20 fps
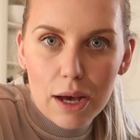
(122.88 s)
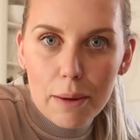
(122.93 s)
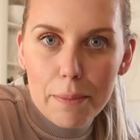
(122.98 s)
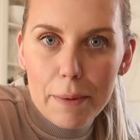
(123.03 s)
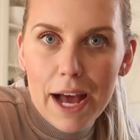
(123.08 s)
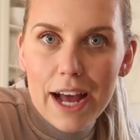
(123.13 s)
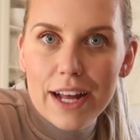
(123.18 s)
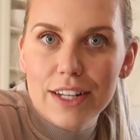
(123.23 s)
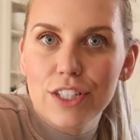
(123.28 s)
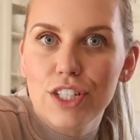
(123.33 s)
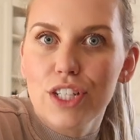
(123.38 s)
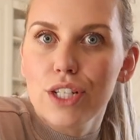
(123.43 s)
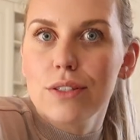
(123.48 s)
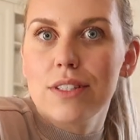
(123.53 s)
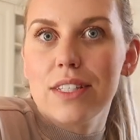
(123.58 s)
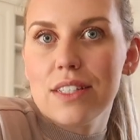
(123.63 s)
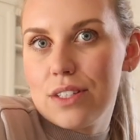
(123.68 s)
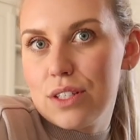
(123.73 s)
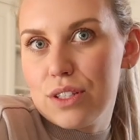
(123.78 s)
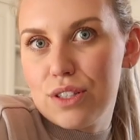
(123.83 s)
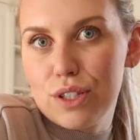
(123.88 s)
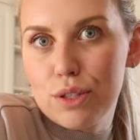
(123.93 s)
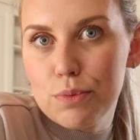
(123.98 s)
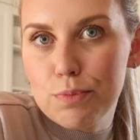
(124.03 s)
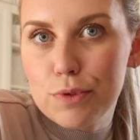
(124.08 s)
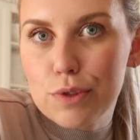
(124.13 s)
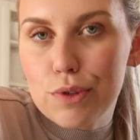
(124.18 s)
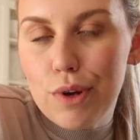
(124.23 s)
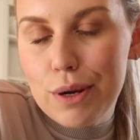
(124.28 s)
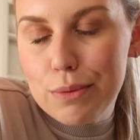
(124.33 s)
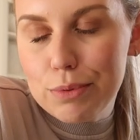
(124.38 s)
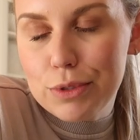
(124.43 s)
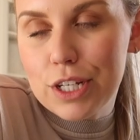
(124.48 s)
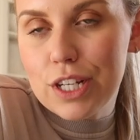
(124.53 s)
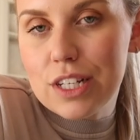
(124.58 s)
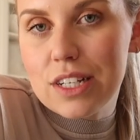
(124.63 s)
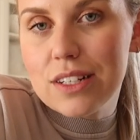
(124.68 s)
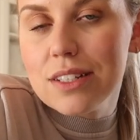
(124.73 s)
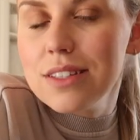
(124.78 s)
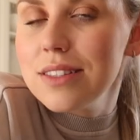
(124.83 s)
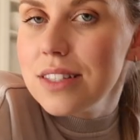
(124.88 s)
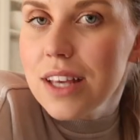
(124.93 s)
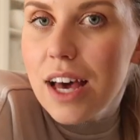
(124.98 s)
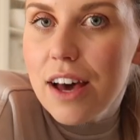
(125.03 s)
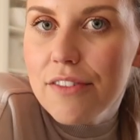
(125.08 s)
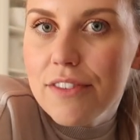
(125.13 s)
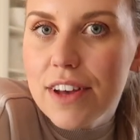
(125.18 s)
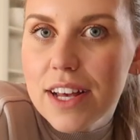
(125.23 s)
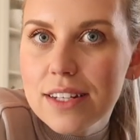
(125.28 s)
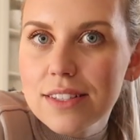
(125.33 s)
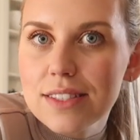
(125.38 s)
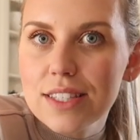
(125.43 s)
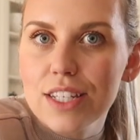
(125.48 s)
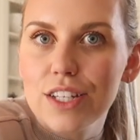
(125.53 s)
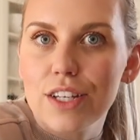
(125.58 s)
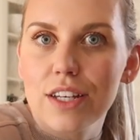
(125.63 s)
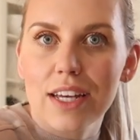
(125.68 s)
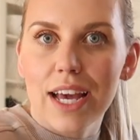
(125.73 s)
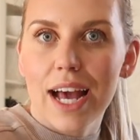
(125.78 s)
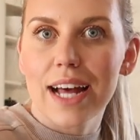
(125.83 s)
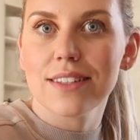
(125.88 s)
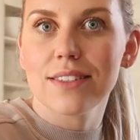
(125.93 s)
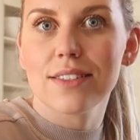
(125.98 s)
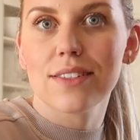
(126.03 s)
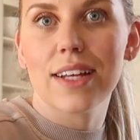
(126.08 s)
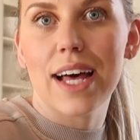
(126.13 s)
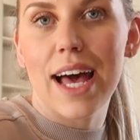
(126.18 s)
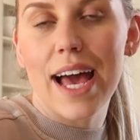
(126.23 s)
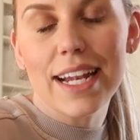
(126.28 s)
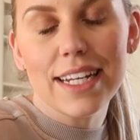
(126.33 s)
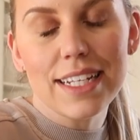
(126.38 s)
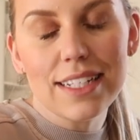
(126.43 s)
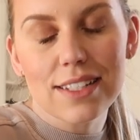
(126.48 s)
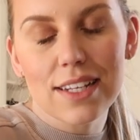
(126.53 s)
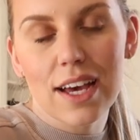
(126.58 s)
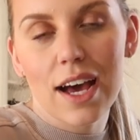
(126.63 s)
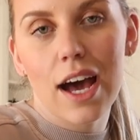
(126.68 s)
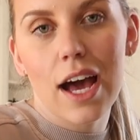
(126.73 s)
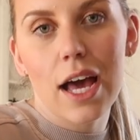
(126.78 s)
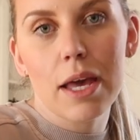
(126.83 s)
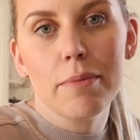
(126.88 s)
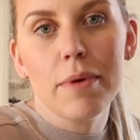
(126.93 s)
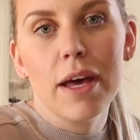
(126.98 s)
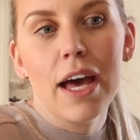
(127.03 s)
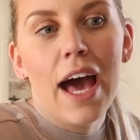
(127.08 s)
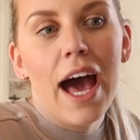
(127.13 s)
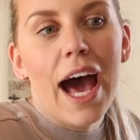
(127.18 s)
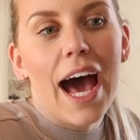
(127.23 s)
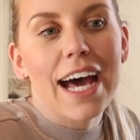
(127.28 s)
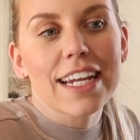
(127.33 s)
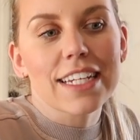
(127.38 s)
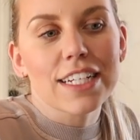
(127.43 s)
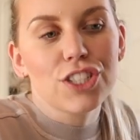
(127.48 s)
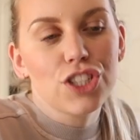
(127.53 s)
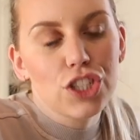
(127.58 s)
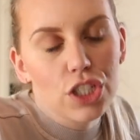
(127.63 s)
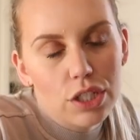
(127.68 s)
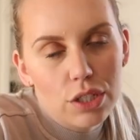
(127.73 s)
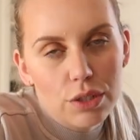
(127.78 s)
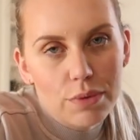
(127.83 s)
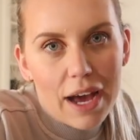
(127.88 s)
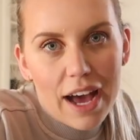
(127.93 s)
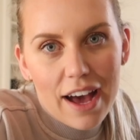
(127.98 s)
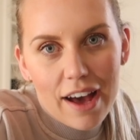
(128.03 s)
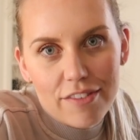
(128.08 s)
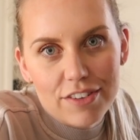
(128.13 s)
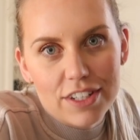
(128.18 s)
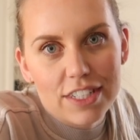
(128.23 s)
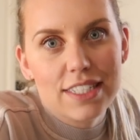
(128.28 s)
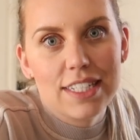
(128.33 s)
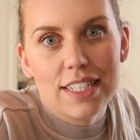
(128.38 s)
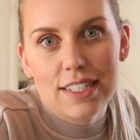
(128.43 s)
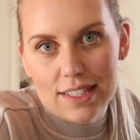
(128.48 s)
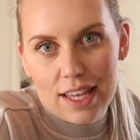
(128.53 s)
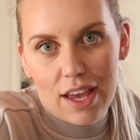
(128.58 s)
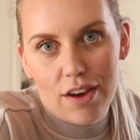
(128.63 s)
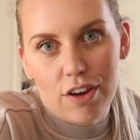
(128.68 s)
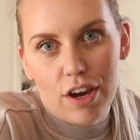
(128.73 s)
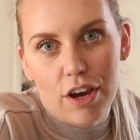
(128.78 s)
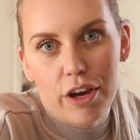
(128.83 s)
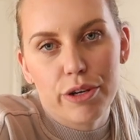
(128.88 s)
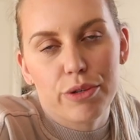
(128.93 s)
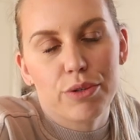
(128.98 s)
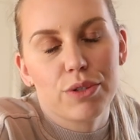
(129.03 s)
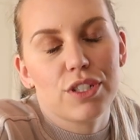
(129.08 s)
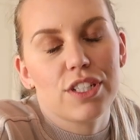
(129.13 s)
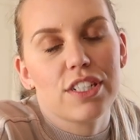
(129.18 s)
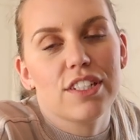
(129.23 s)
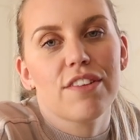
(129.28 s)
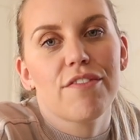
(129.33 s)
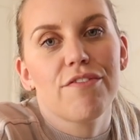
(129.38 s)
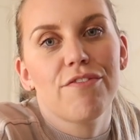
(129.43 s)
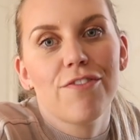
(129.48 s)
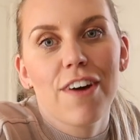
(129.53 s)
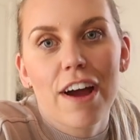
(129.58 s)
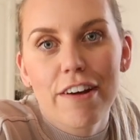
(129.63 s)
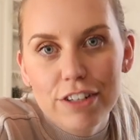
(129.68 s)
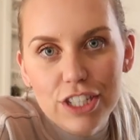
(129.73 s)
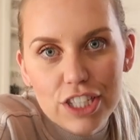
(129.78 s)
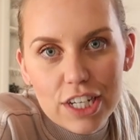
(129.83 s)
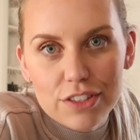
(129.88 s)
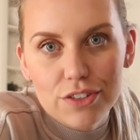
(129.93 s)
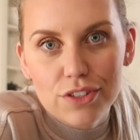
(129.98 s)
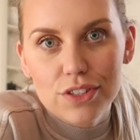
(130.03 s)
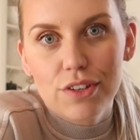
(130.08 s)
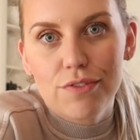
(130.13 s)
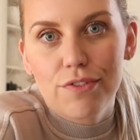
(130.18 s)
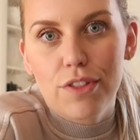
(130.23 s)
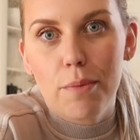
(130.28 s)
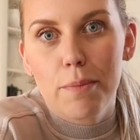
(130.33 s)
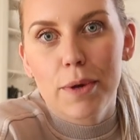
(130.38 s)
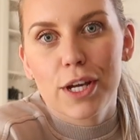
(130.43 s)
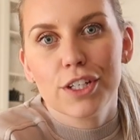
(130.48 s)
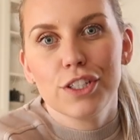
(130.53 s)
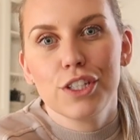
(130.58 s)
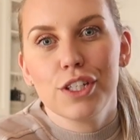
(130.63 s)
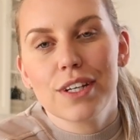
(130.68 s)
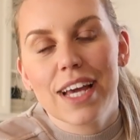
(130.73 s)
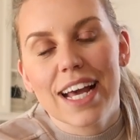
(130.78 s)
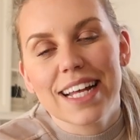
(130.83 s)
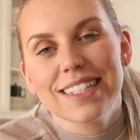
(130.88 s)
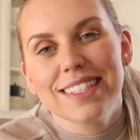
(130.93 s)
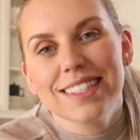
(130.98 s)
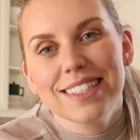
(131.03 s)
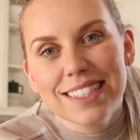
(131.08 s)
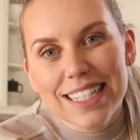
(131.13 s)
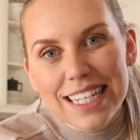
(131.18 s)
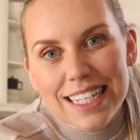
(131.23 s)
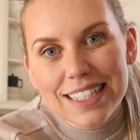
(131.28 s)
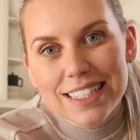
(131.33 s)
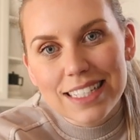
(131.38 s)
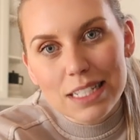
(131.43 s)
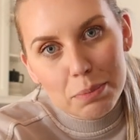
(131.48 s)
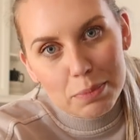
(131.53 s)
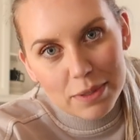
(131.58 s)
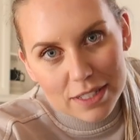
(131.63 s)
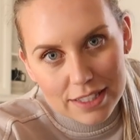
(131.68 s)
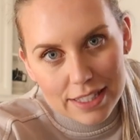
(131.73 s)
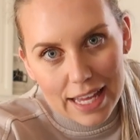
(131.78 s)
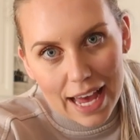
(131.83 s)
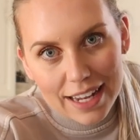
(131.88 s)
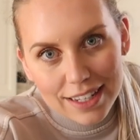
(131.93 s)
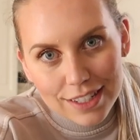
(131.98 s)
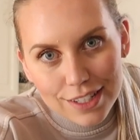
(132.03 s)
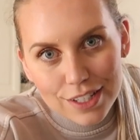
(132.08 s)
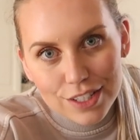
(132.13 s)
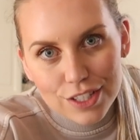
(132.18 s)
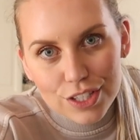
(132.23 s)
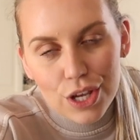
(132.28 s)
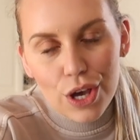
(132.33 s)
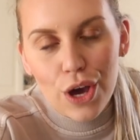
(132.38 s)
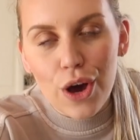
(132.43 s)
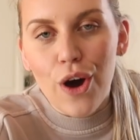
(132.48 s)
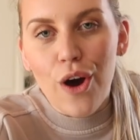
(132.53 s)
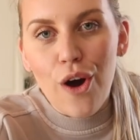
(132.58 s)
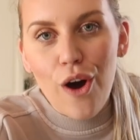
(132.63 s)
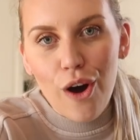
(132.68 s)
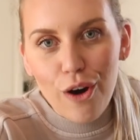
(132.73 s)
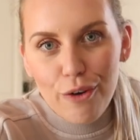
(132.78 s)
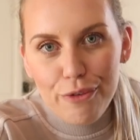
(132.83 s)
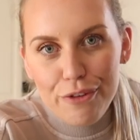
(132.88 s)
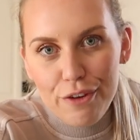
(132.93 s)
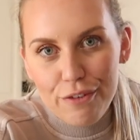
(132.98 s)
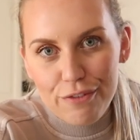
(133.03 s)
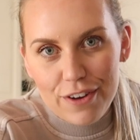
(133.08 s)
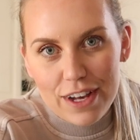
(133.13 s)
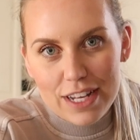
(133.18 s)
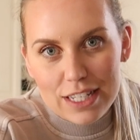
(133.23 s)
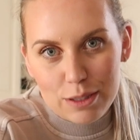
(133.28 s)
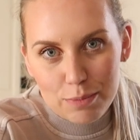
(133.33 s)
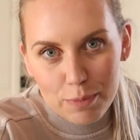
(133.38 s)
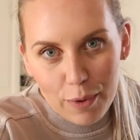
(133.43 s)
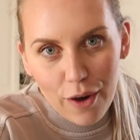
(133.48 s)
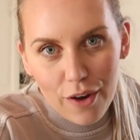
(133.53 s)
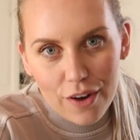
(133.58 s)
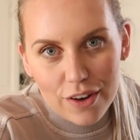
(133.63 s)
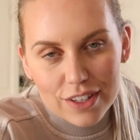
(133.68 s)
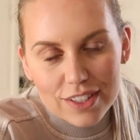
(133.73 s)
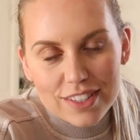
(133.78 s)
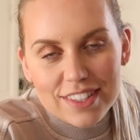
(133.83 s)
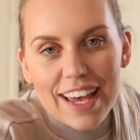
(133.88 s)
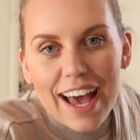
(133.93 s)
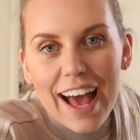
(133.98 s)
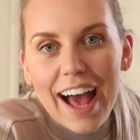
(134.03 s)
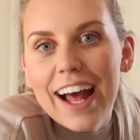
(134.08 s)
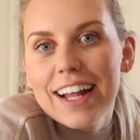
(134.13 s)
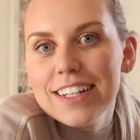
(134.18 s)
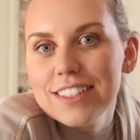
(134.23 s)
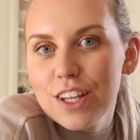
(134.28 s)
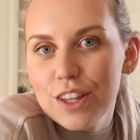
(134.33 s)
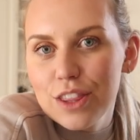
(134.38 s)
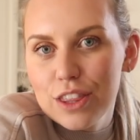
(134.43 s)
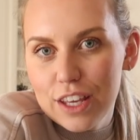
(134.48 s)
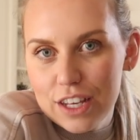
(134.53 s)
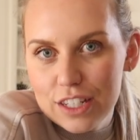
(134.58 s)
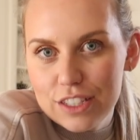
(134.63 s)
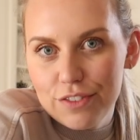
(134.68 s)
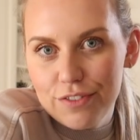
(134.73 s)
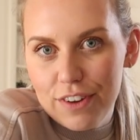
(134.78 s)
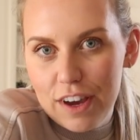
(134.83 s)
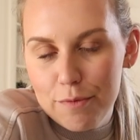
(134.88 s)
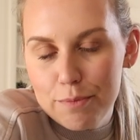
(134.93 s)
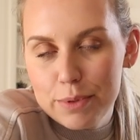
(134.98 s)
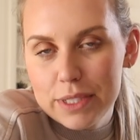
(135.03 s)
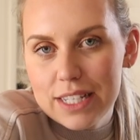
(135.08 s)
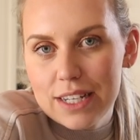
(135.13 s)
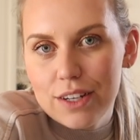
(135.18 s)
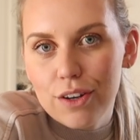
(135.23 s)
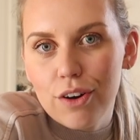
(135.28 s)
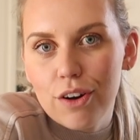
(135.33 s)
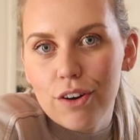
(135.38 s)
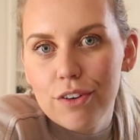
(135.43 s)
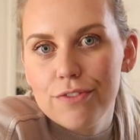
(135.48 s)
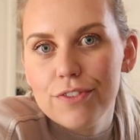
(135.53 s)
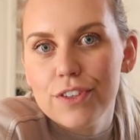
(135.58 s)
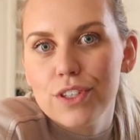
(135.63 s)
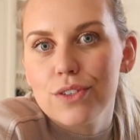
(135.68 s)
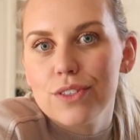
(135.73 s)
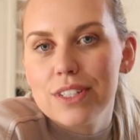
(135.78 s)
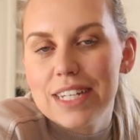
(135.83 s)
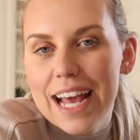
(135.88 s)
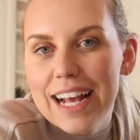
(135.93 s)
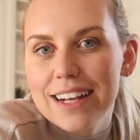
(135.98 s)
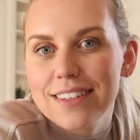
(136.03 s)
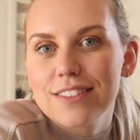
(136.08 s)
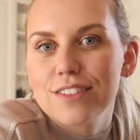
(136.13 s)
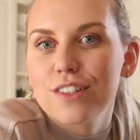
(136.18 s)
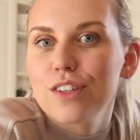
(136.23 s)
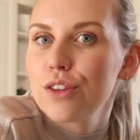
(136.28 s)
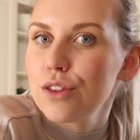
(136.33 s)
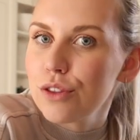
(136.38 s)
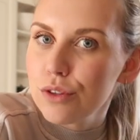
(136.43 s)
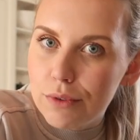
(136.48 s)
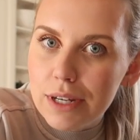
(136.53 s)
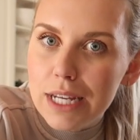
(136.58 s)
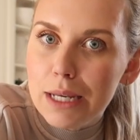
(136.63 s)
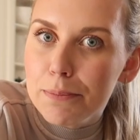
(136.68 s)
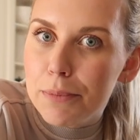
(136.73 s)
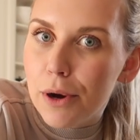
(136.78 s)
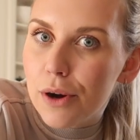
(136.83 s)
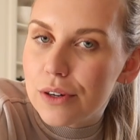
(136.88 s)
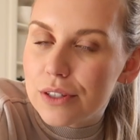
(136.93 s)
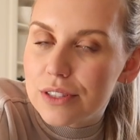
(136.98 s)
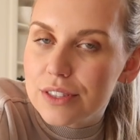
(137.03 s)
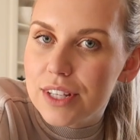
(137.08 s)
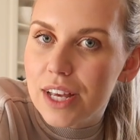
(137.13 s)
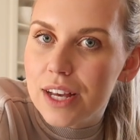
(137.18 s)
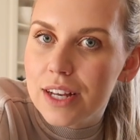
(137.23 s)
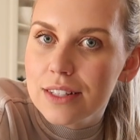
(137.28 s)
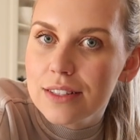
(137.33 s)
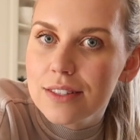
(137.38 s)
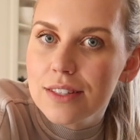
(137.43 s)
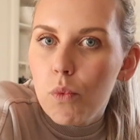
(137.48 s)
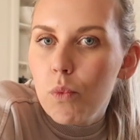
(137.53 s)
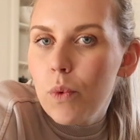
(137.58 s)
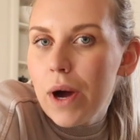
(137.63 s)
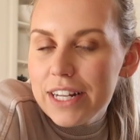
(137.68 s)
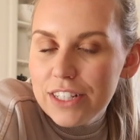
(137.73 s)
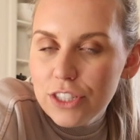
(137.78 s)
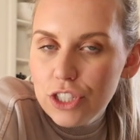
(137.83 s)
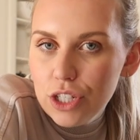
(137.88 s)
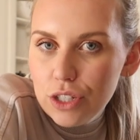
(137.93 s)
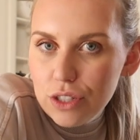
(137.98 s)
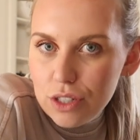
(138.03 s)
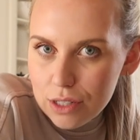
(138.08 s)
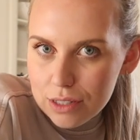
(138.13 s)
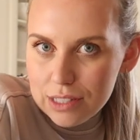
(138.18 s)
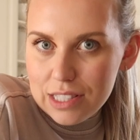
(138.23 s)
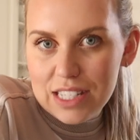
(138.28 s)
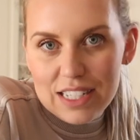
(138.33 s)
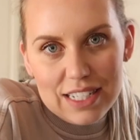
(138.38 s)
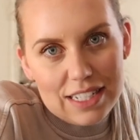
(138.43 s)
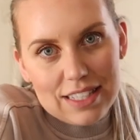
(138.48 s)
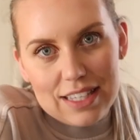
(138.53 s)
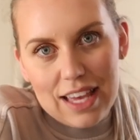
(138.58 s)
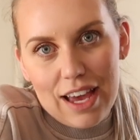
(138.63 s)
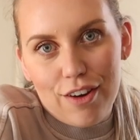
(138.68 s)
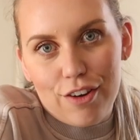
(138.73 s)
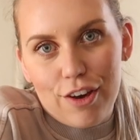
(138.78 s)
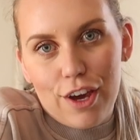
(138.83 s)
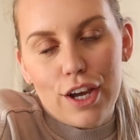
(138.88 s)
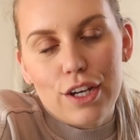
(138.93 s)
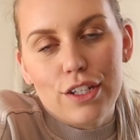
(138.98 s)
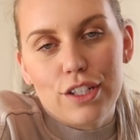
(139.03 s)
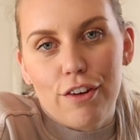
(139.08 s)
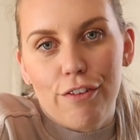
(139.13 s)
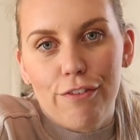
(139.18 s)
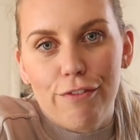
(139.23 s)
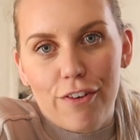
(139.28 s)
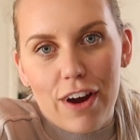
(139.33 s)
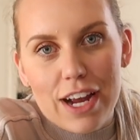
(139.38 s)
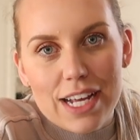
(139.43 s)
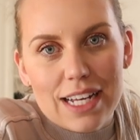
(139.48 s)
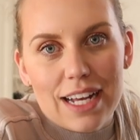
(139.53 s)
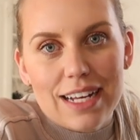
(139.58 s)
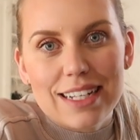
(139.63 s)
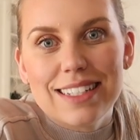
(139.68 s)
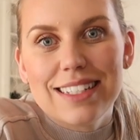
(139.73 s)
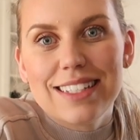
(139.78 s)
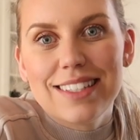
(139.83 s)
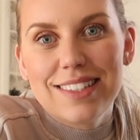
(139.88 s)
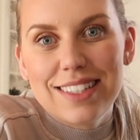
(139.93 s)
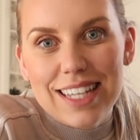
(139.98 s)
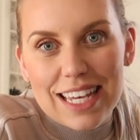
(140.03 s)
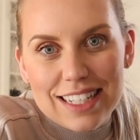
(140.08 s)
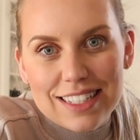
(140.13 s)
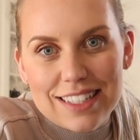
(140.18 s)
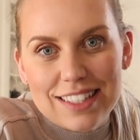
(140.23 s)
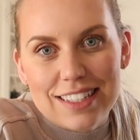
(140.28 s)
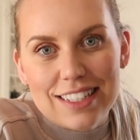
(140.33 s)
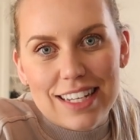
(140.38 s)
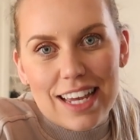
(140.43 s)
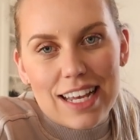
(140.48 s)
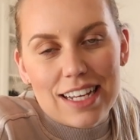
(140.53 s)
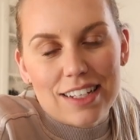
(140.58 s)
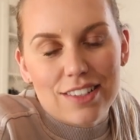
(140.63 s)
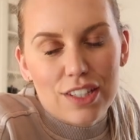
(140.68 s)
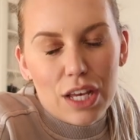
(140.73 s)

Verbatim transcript: up and use. It's a subscription service that you can cancel at any time and I do have a discount code which is a very generous of them because you get 60% off your first box and 35% off your next three boxes when you use the discount code Freya60.